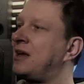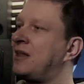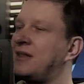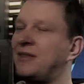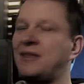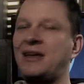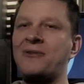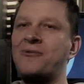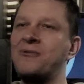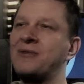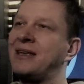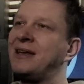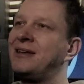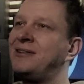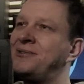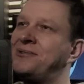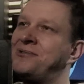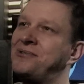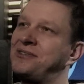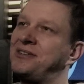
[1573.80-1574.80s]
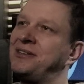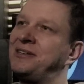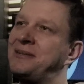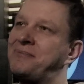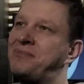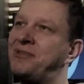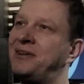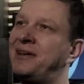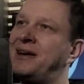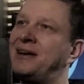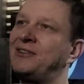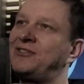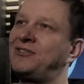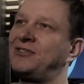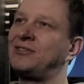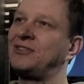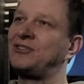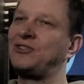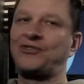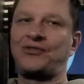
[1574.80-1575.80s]
they all get used in the
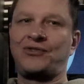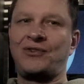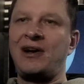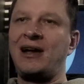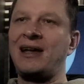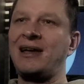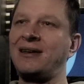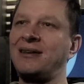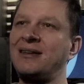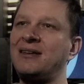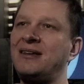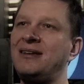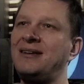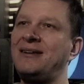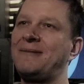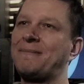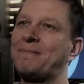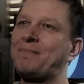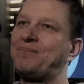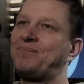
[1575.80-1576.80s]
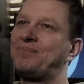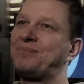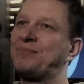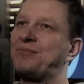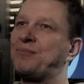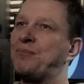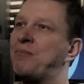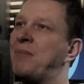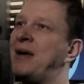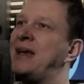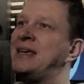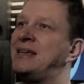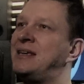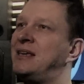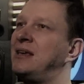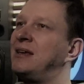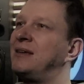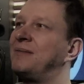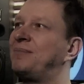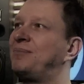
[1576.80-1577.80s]
production to try and make it